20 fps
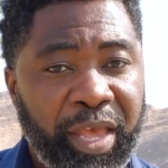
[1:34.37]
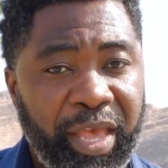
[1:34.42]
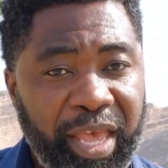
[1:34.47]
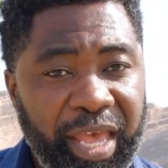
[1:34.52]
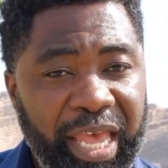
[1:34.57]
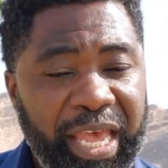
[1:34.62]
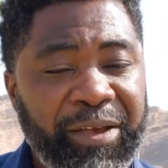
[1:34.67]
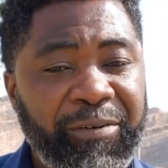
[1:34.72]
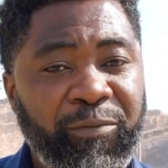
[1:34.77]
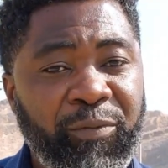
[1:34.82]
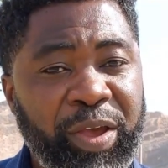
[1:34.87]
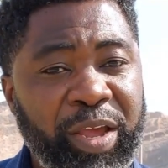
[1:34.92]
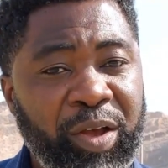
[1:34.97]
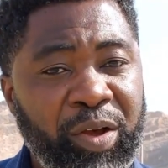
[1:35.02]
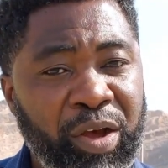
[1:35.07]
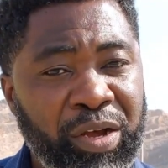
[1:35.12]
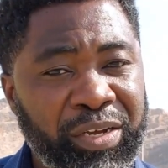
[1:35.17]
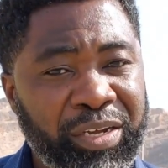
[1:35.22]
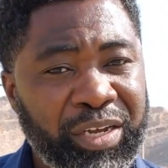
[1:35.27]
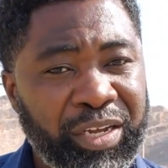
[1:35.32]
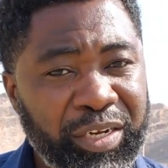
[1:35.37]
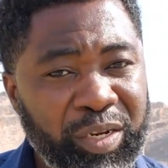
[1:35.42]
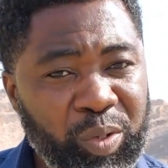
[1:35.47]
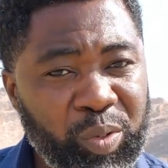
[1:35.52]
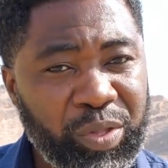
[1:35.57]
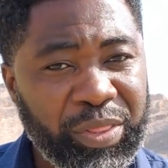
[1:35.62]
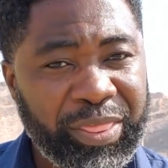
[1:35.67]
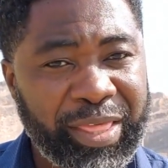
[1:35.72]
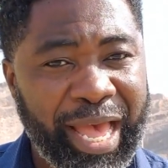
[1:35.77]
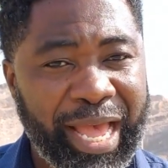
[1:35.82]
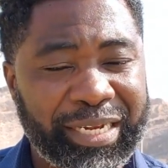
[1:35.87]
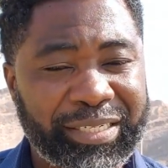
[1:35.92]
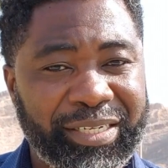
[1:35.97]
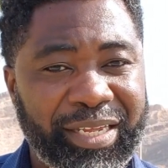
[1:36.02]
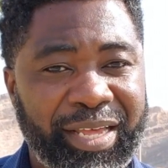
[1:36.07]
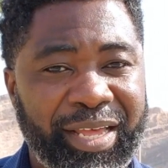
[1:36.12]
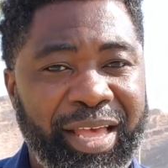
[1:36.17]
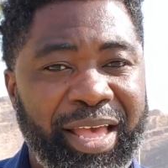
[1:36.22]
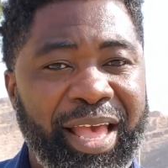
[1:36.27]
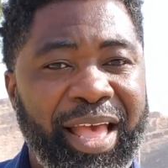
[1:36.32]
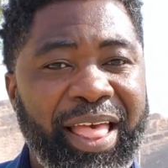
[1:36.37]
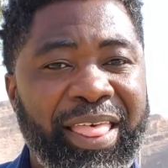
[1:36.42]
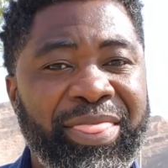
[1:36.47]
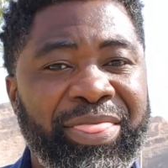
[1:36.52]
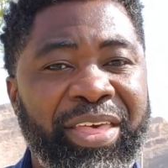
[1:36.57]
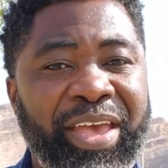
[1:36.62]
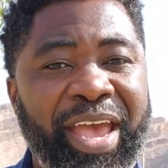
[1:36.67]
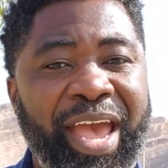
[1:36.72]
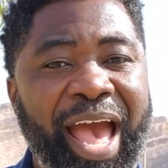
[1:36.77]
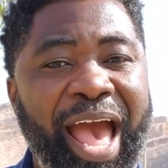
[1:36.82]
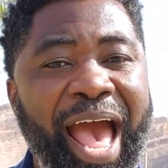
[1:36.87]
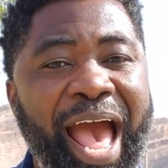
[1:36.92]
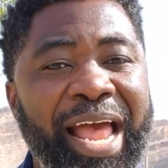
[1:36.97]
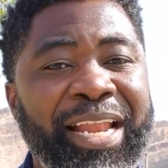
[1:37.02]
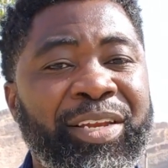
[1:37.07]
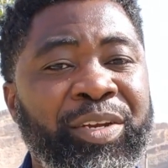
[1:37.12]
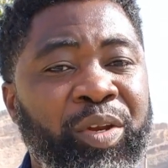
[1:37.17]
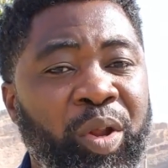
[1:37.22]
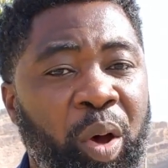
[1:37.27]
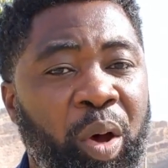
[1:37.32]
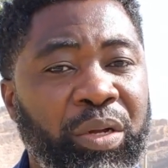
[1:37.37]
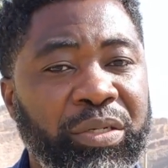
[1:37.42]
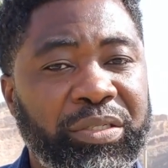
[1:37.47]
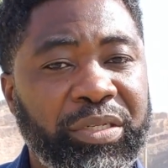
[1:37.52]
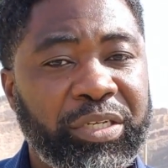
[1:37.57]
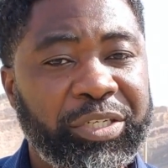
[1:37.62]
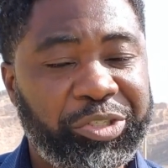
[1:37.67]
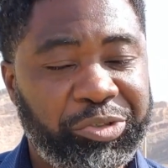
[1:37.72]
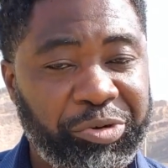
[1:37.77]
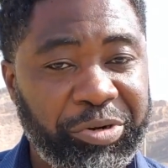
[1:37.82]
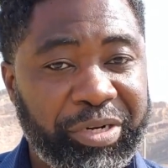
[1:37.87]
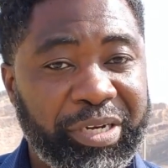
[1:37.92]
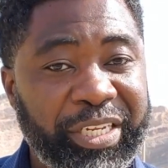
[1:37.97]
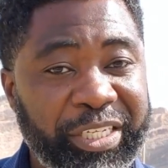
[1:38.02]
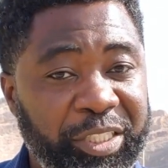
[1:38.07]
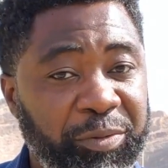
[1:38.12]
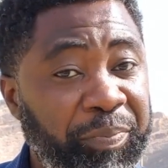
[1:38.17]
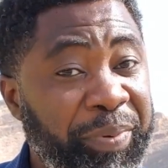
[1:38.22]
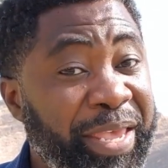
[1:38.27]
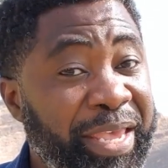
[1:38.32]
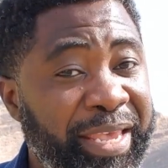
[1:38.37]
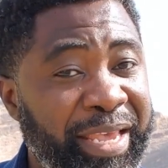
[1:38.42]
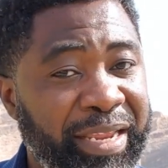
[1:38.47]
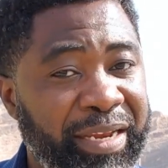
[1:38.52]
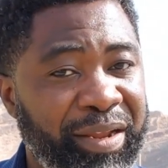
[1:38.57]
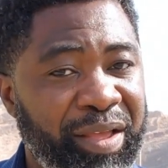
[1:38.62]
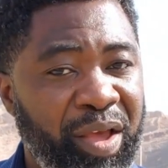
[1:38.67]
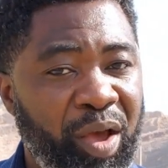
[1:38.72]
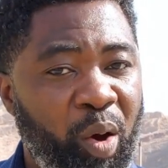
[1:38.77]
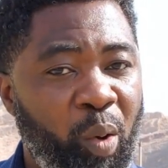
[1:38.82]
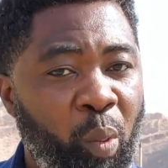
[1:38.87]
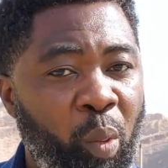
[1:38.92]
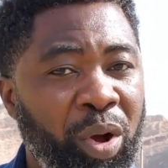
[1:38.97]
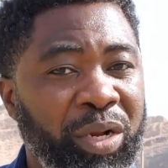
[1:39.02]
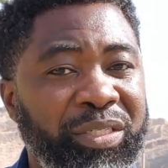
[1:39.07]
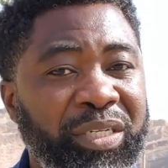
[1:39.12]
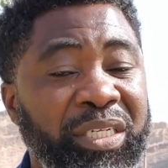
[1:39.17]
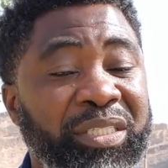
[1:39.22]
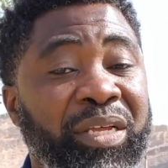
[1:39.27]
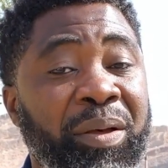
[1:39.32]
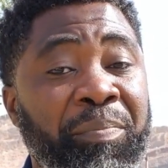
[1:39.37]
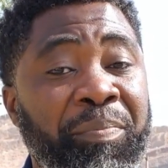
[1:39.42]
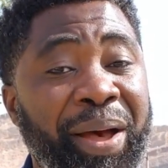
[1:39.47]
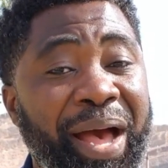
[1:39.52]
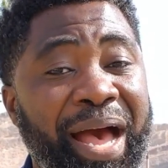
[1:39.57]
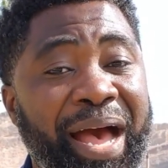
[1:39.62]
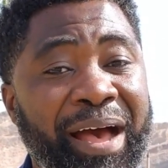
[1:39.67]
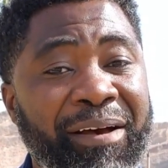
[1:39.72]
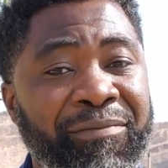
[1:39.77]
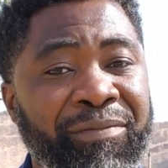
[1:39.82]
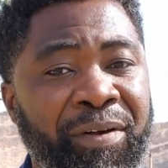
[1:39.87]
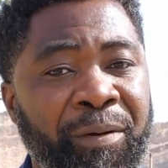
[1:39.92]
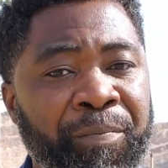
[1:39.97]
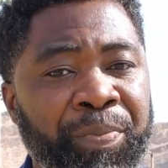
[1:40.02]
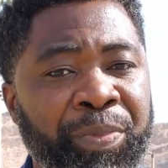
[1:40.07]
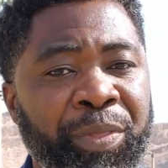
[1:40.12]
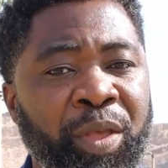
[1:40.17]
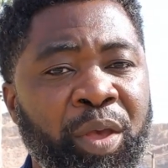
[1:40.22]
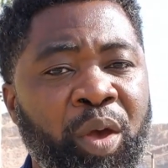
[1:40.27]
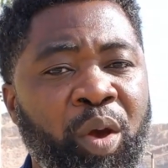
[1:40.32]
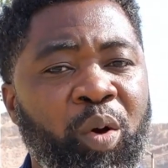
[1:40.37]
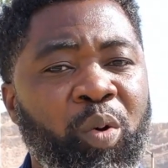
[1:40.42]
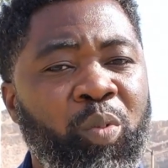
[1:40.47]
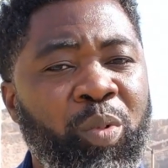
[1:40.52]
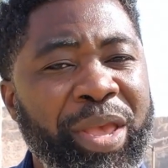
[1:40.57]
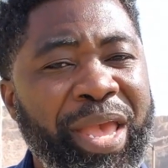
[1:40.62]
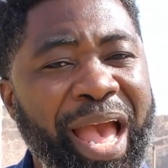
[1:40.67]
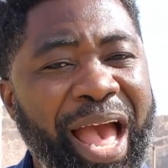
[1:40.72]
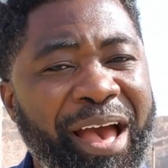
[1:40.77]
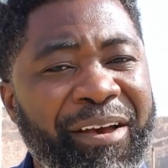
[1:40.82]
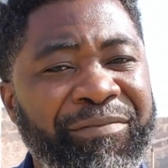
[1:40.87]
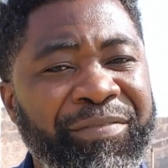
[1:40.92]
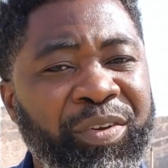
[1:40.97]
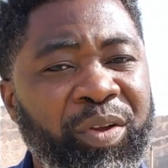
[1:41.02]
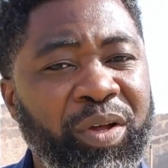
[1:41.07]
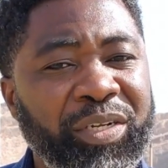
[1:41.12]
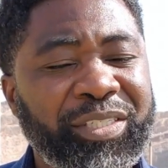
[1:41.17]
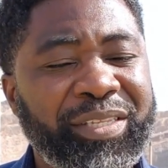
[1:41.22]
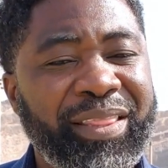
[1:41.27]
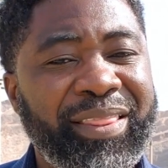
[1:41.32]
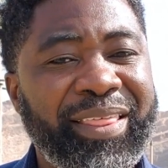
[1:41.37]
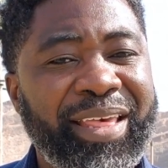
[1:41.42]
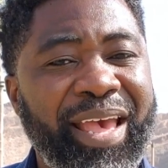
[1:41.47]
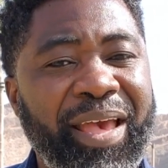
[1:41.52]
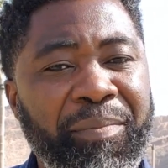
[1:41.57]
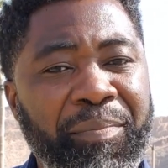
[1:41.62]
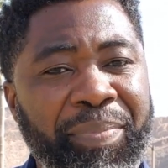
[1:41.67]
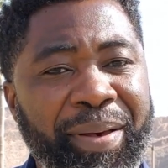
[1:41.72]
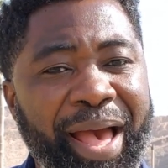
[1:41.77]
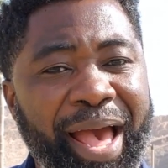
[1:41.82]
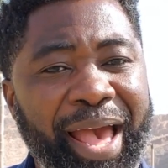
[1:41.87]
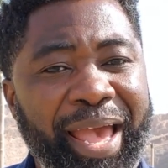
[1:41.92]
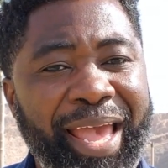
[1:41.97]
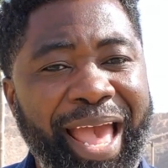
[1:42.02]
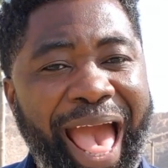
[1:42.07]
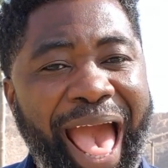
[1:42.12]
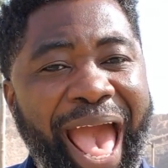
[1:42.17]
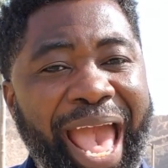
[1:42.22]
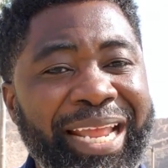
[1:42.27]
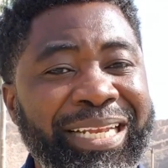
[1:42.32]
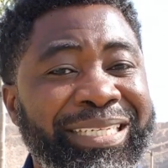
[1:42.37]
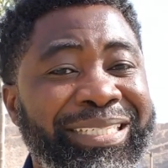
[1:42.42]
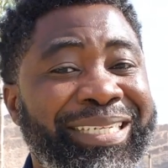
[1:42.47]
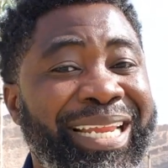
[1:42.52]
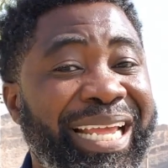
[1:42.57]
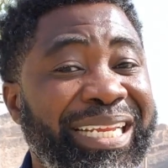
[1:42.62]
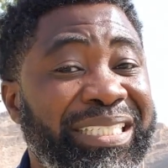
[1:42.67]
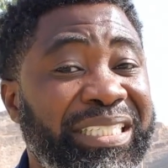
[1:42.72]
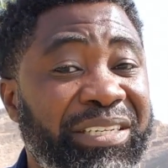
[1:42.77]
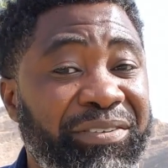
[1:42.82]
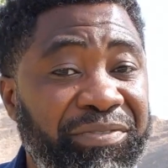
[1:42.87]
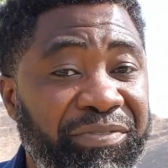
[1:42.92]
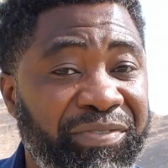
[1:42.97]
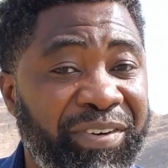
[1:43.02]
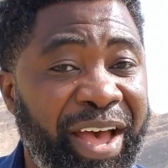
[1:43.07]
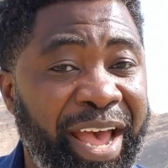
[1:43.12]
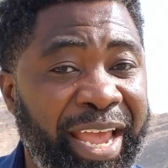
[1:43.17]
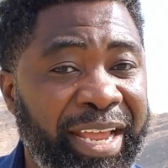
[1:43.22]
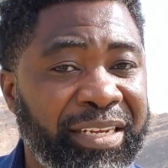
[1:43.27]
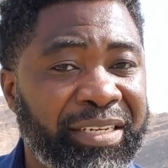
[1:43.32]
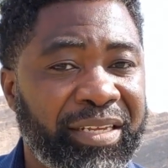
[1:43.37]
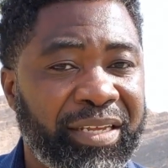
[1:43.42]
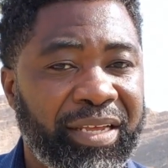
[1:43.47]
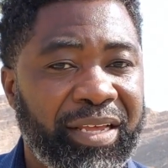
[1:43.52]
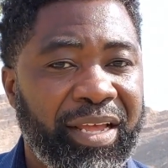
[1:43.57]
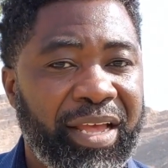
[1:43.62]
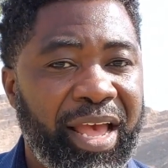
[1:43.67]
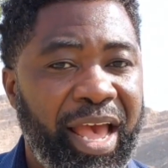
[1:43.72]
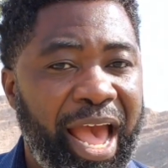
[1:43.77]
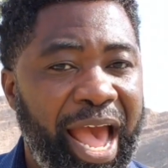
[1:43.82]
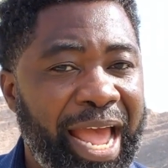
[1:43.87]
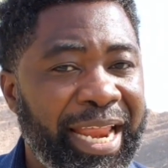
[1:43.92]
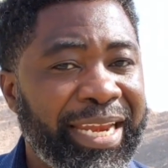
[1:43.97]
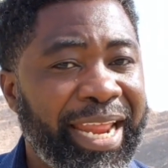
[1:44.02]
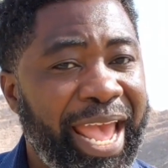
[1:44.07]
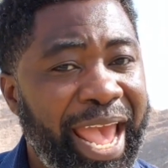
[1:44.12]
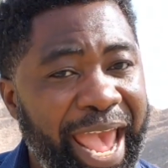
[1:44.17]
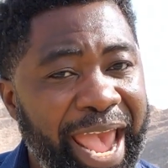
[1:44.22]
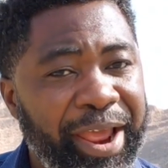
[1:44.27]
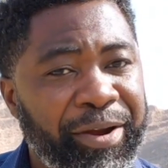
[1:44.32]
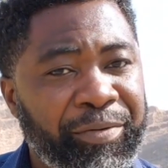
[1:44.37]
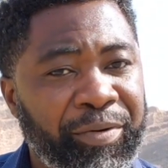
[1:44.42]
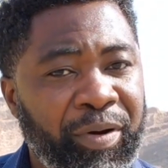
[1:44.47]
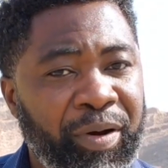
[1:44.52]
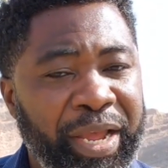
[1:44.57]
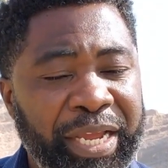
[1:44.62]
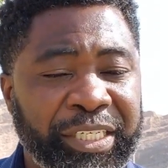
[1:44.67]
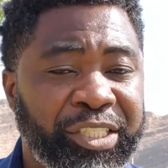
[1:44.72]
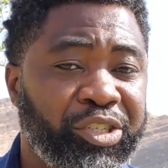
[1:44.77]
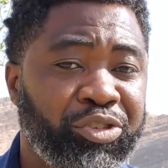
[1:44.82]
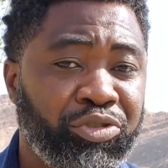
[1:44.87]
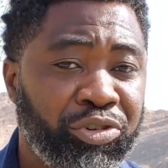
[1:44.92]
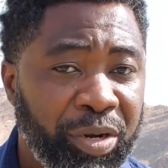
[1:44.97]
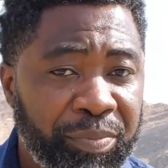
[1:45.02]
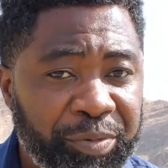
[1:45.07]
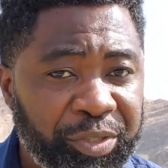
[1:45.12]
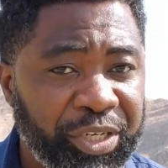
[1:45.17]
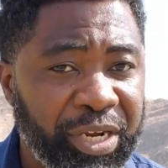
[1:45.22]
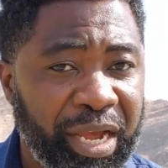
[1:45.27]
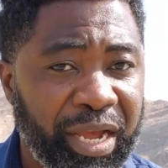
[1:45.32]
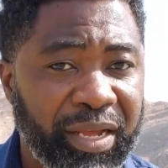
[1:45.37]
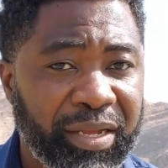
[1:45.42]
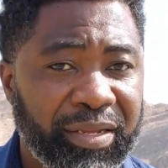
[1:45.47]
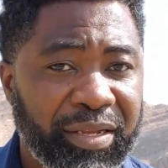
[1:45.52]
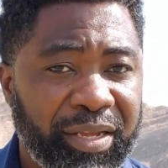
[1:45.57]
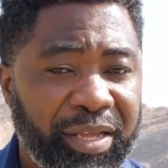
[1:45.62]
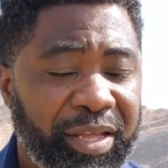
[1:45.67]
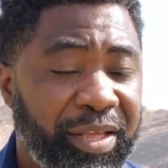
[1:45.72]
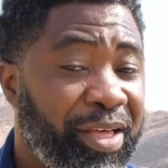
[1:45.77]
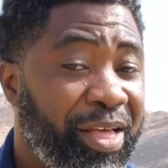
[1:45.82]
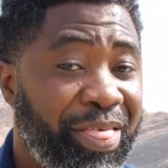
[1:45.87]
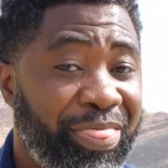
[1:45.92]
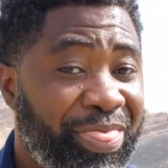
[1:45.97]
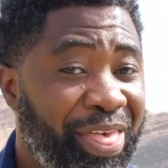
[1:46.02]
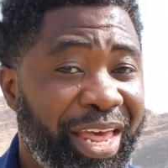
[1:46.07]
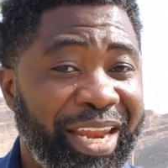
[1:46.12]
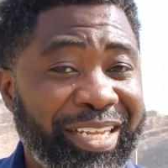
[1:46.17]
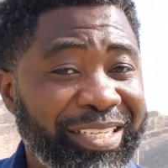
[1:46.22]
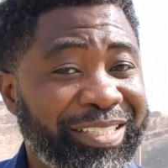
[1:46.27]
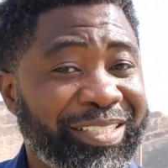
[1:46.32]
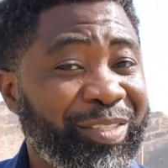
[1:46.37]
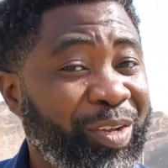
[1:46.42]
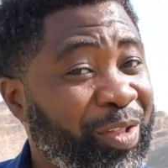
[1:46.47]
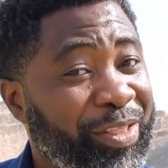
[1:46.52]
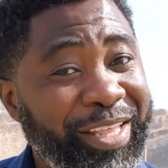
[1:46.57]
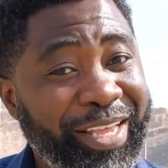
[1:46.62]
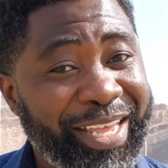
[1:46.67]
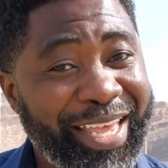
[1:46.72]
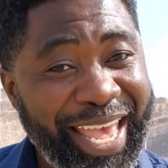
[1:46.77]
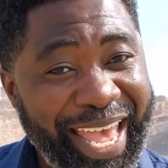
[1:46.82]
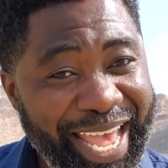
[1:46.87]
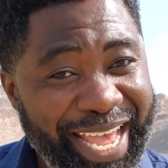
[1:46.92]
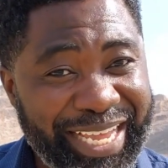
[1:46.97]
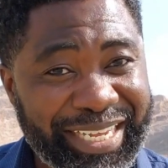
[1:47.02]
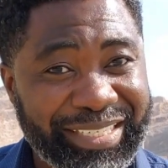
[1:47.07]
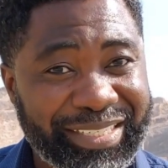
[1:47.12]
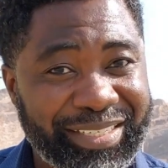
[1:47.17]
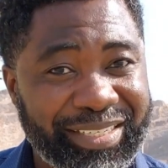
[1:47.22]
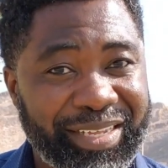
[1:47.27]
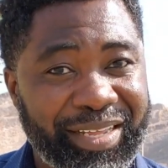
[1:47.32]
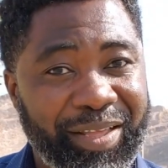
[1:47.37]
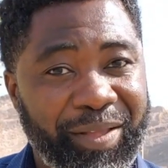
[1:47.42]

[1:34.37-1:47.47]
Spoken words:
If we conclude that there are not, strictly speaking, waters above, we have not thereby identified an error in Scripture. That is not the case.